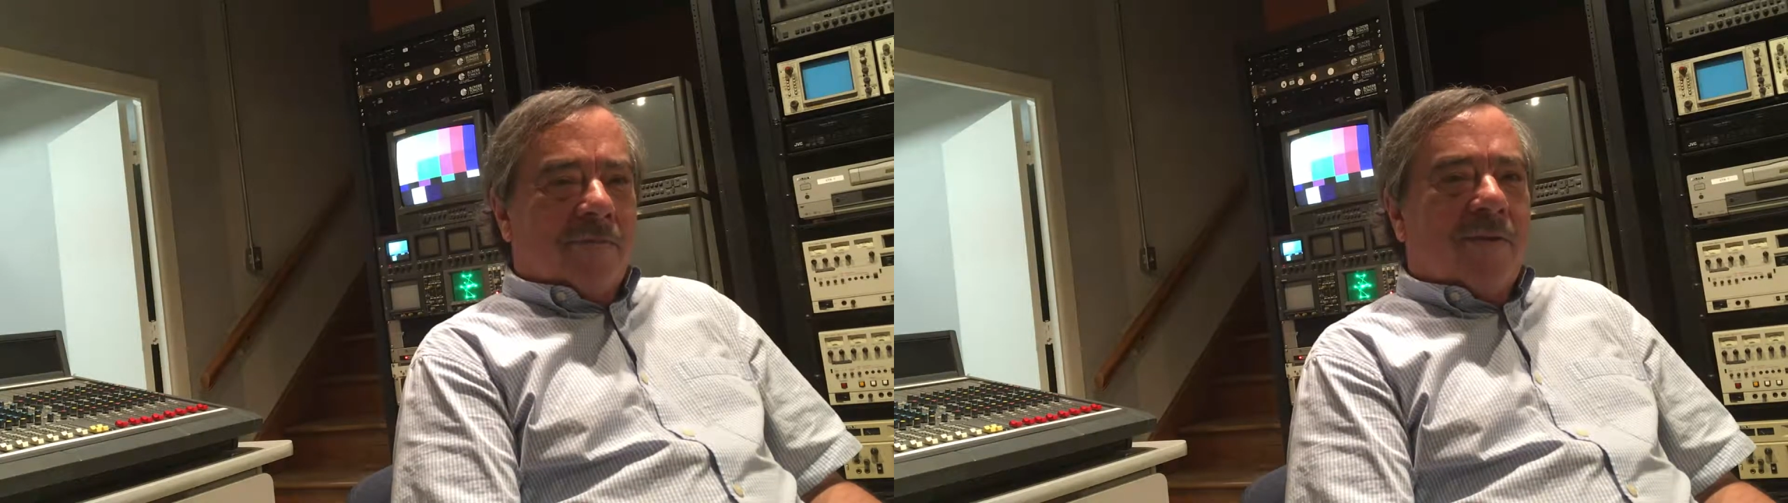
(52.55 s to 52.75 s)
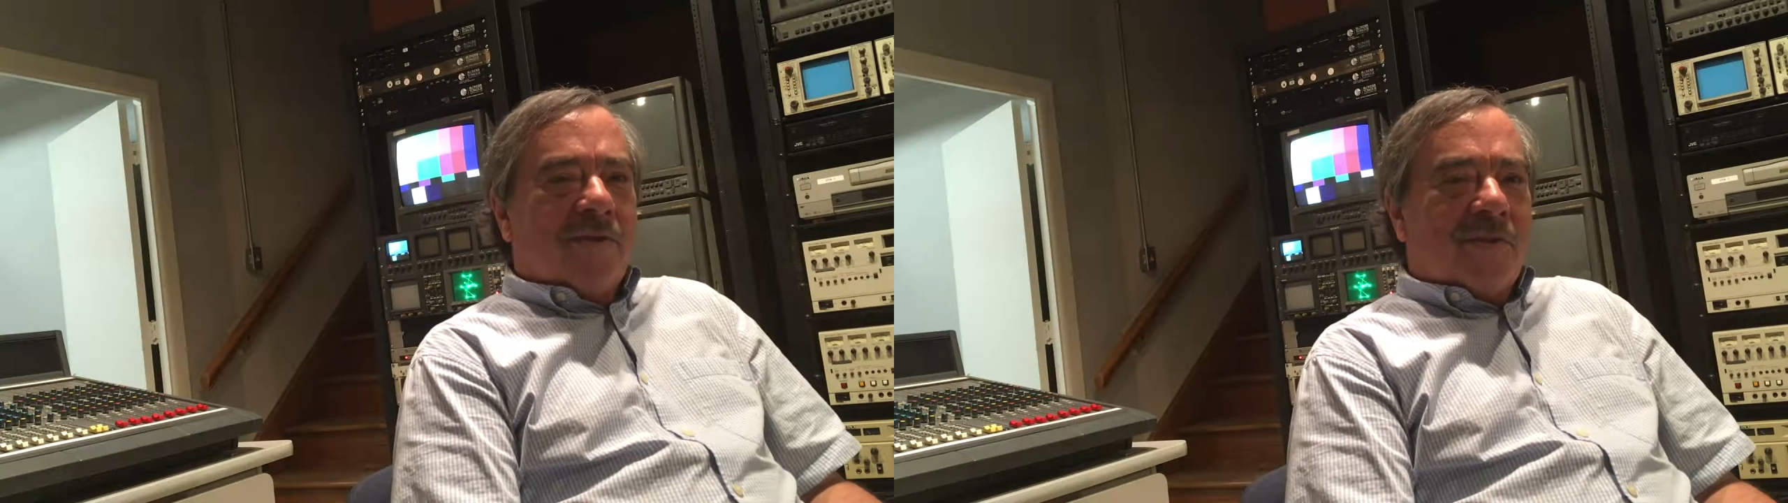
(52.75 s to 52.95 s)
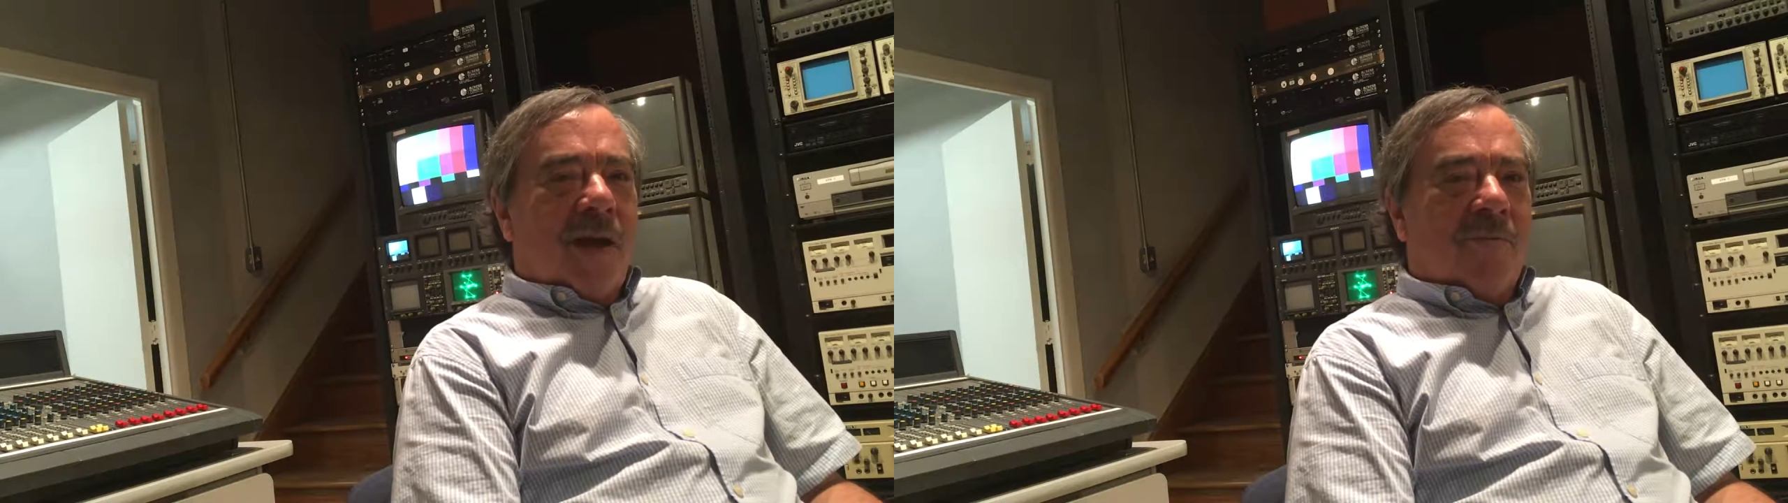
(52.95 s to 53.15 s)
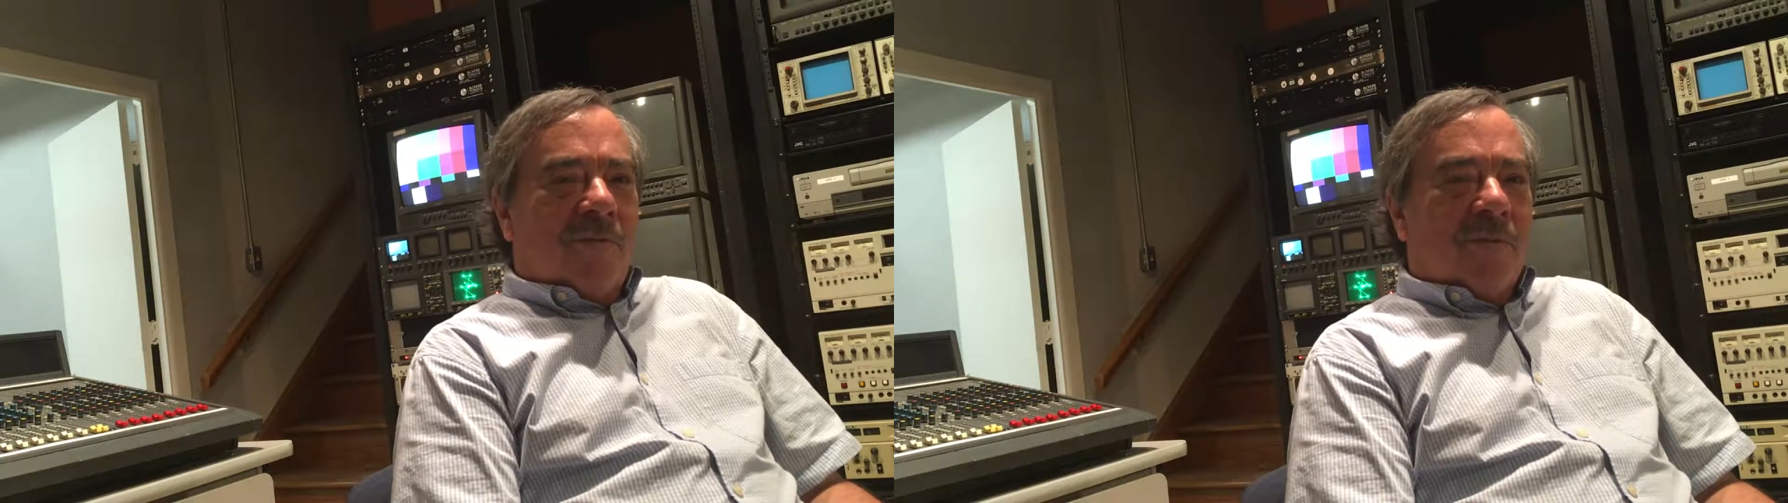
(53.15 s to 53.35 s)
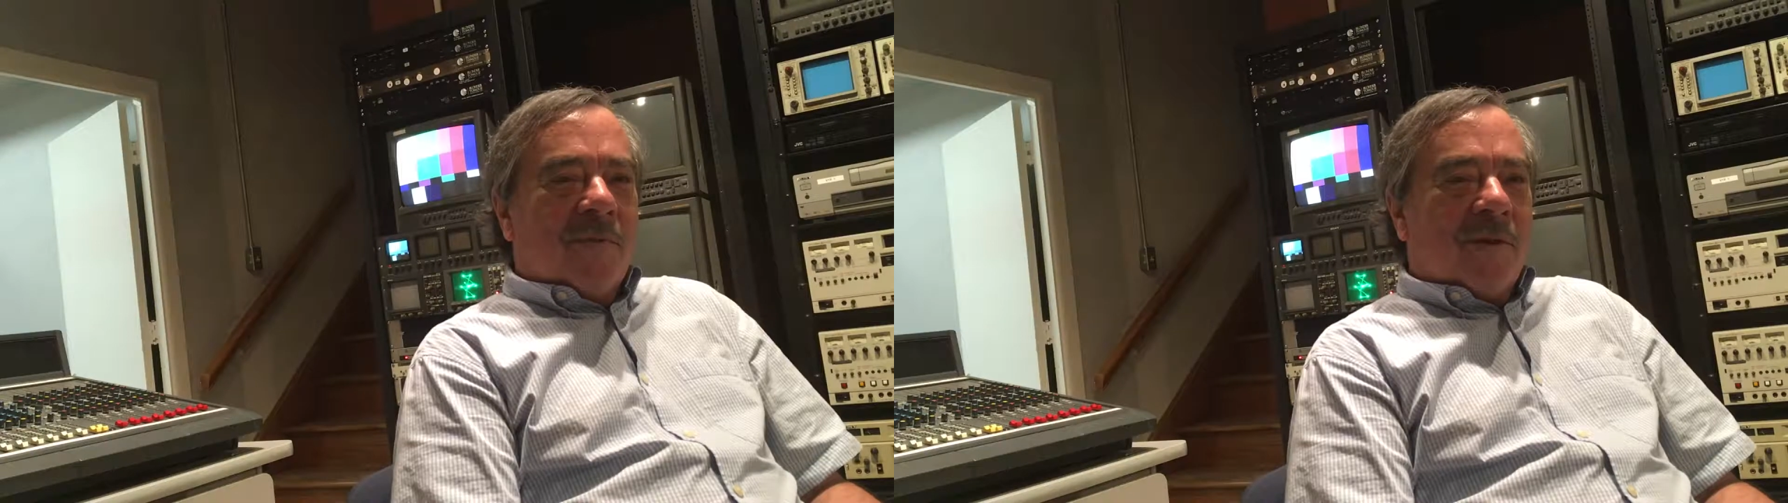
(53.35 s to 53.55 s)
really stop
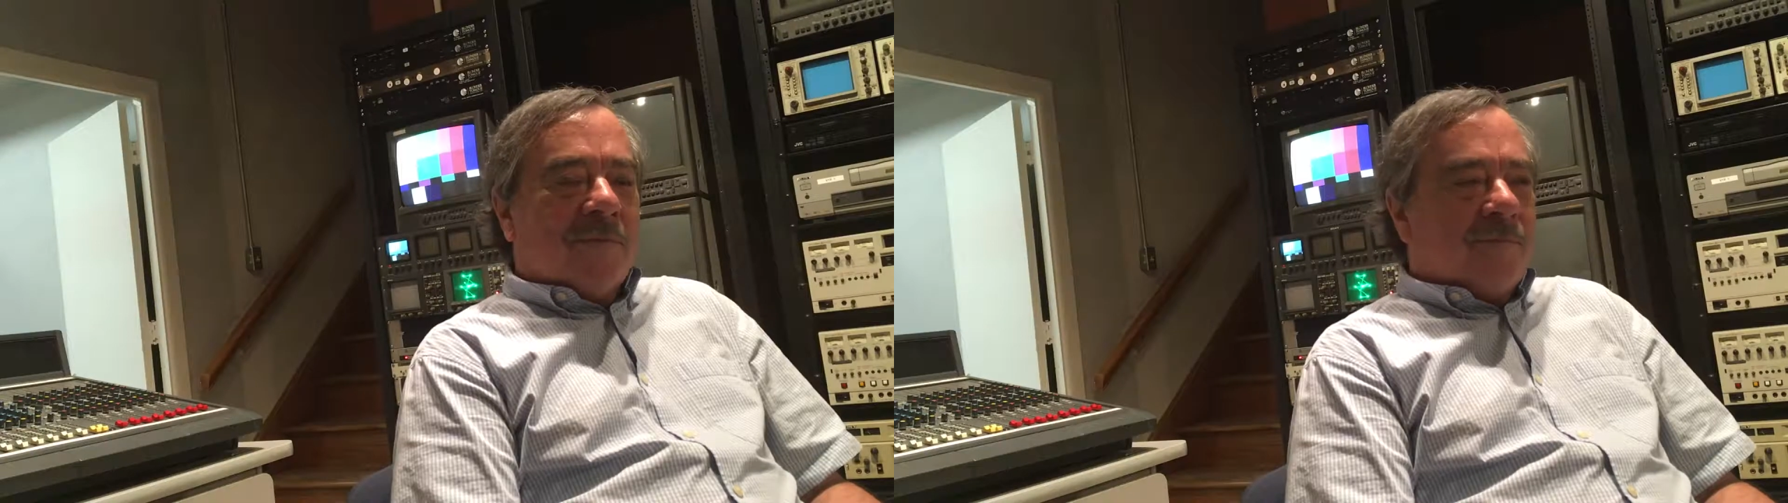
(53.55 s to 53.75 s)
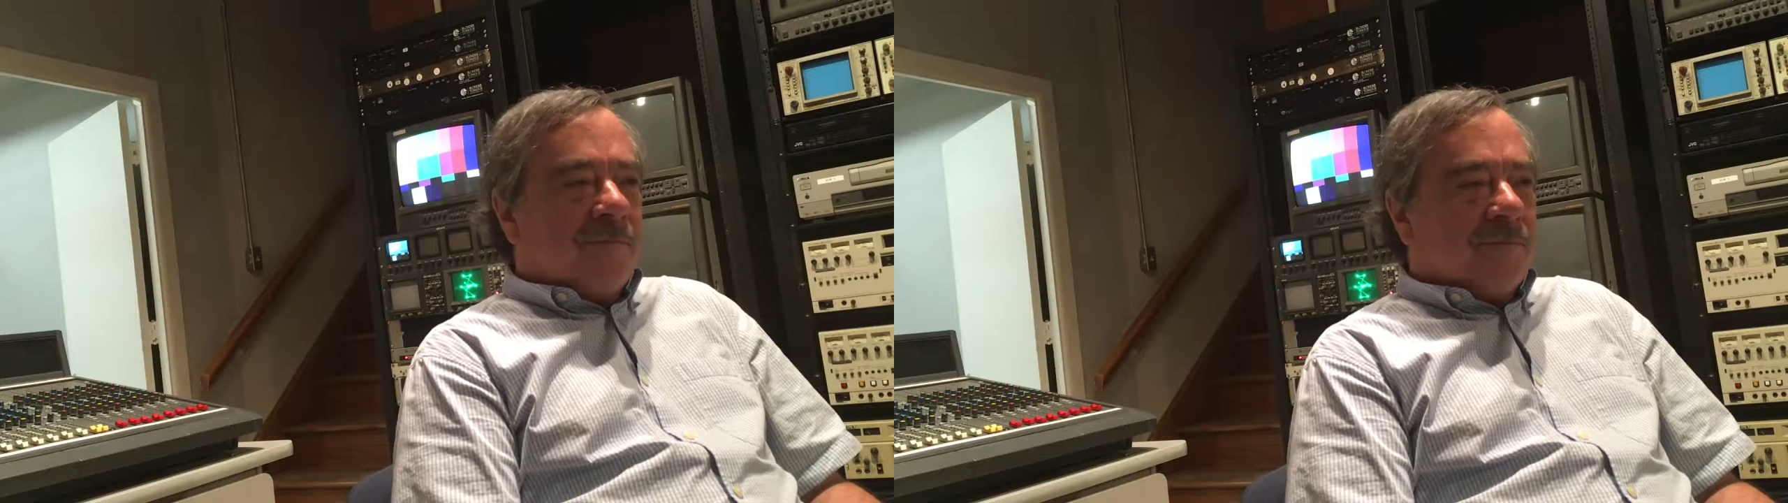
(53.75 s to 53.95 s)
for a minute.